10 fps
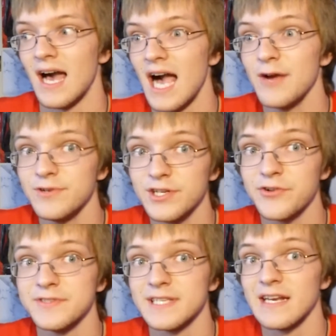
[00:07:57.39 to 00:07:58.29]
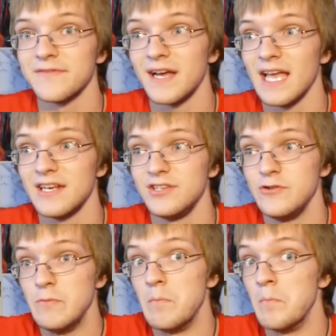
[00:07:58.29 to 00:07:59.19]
I would go insane if I had to
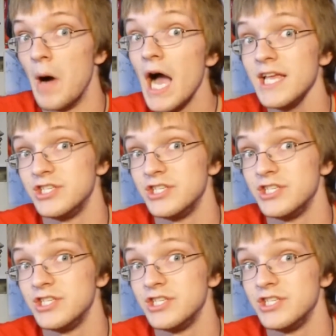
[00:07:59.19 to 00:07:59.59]
do my